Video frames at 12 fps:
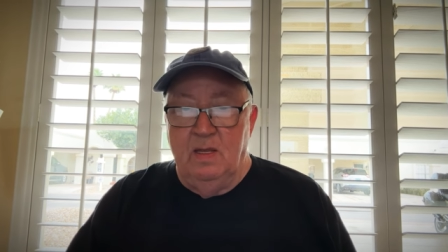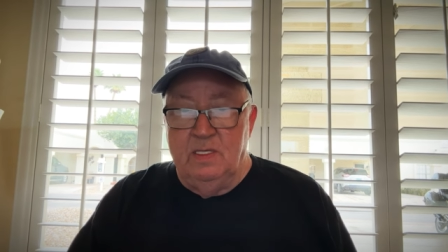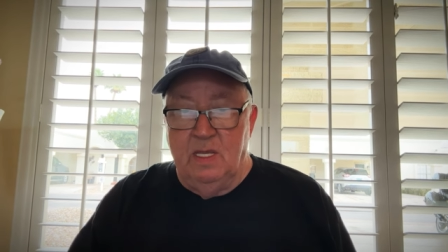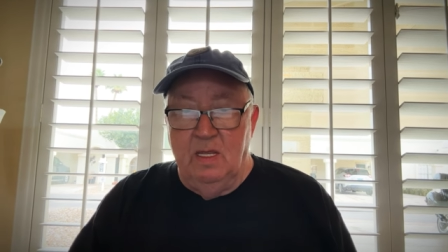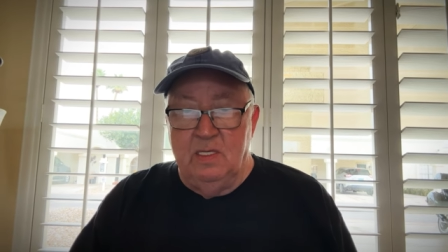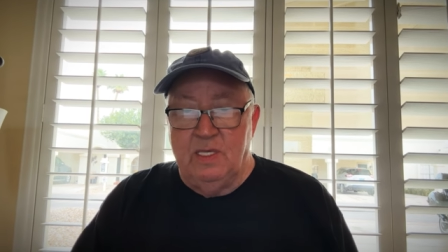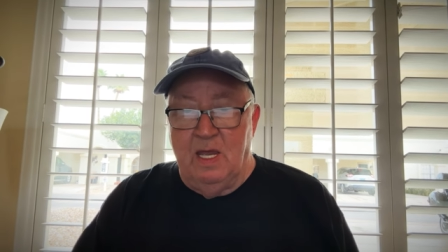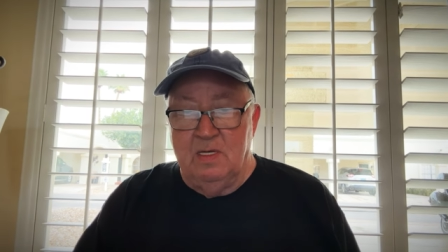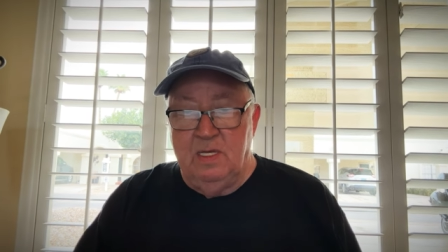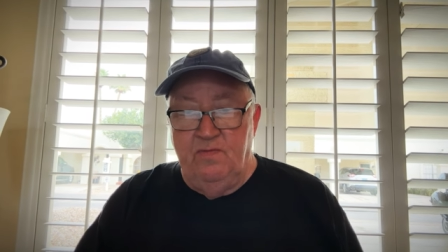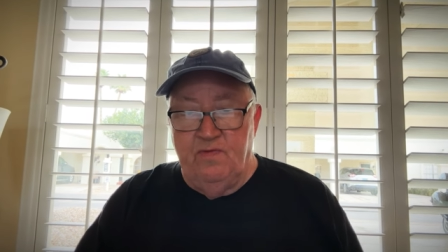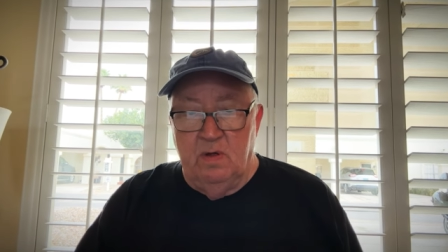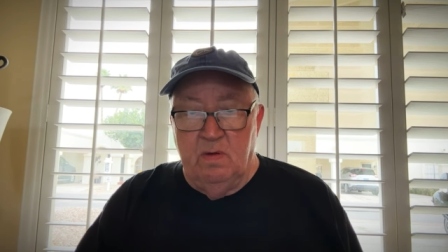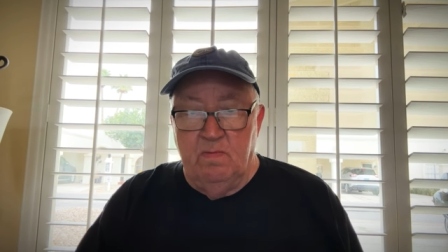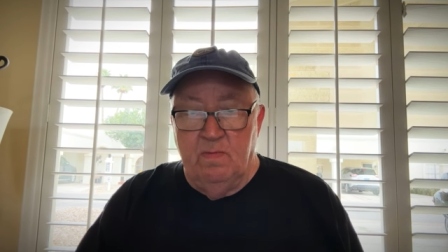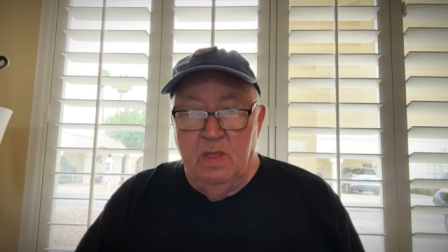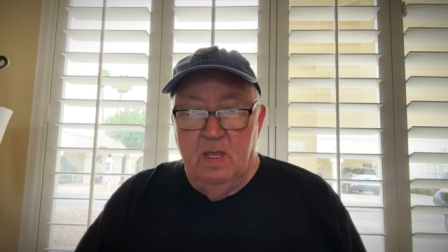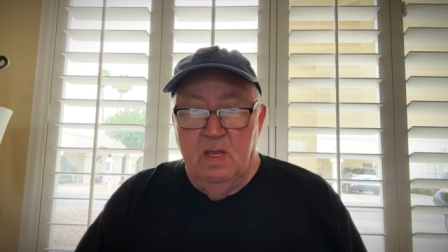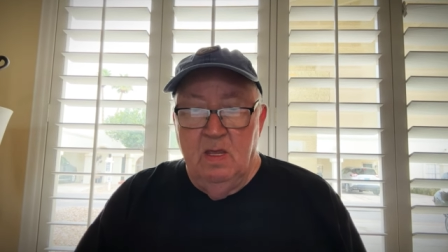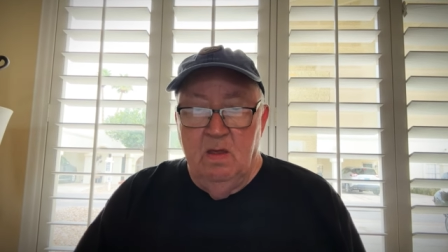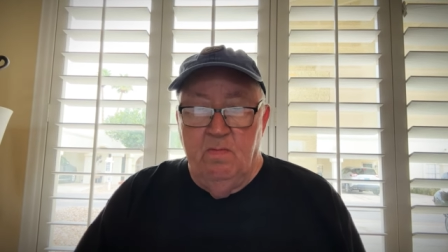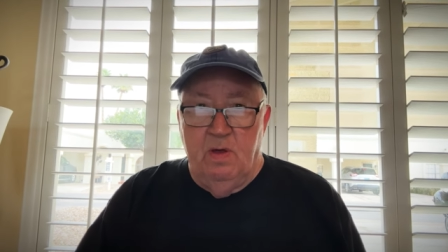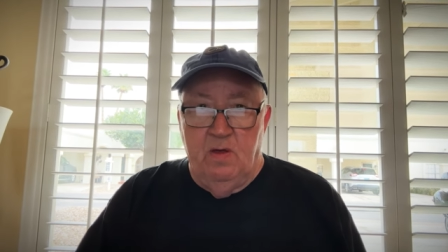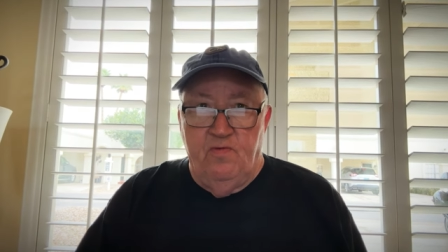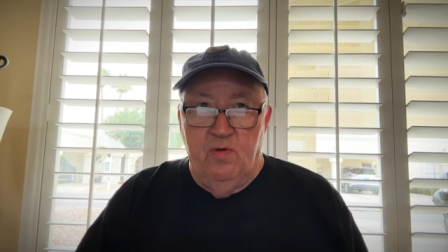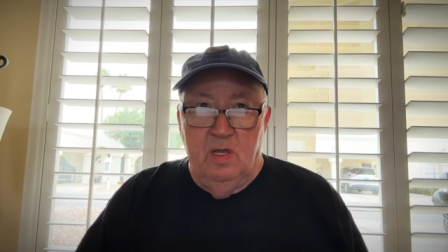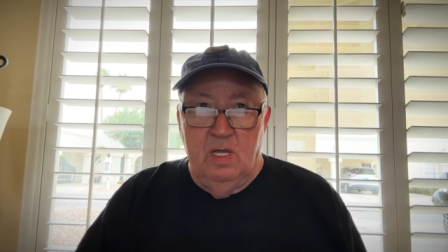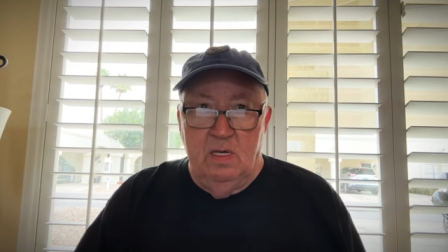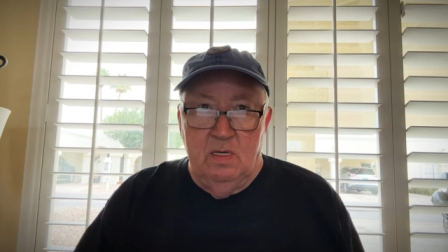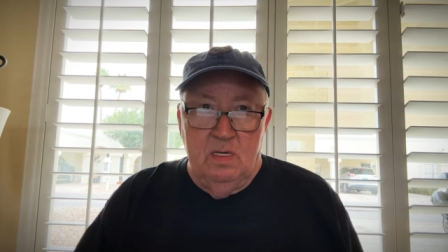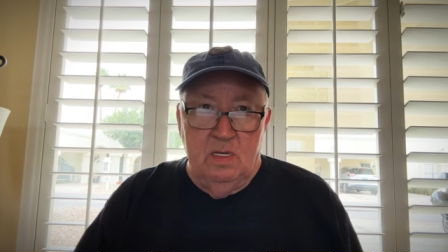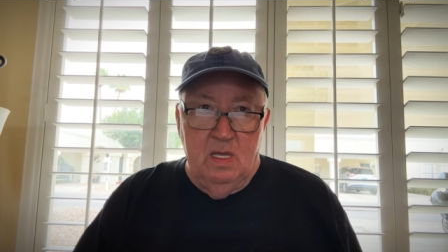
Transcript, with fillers: It's, it's actually from my friend